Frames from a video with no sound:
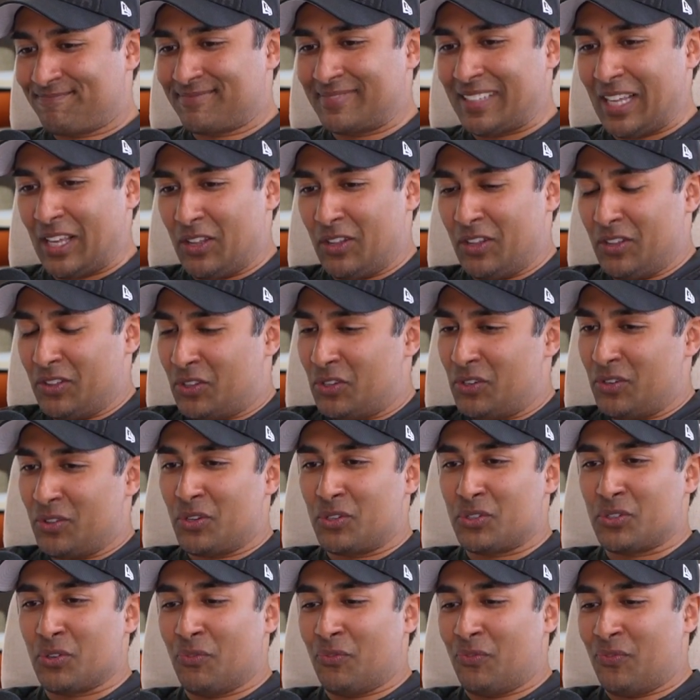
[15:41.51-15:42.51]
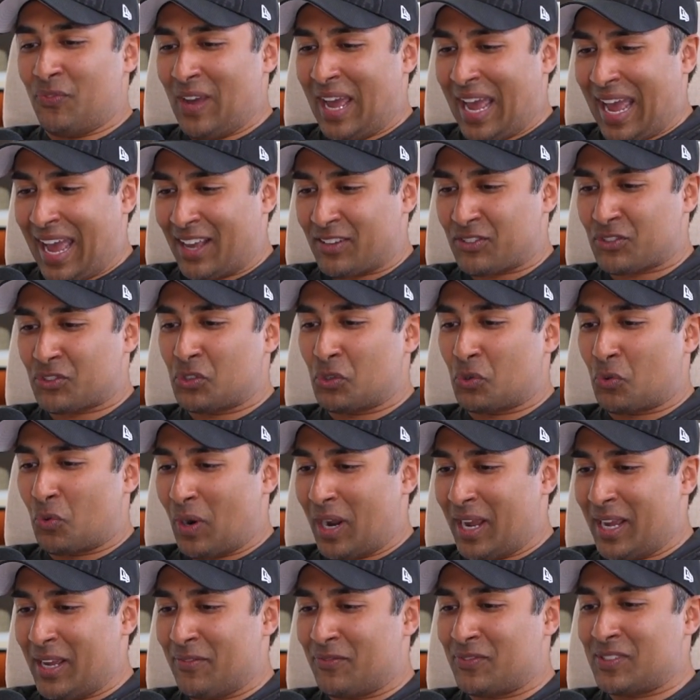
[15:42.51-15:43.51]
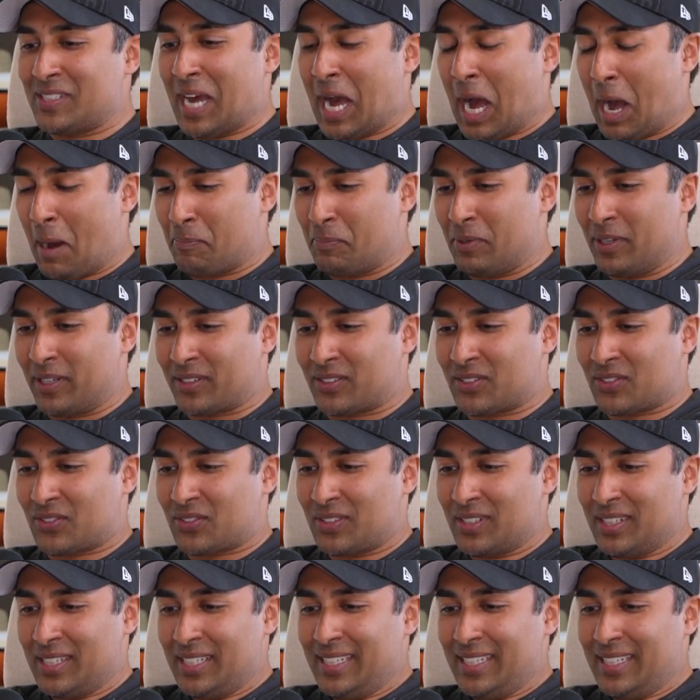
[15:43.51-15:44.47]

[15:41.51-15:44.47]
there's a vast array of topics,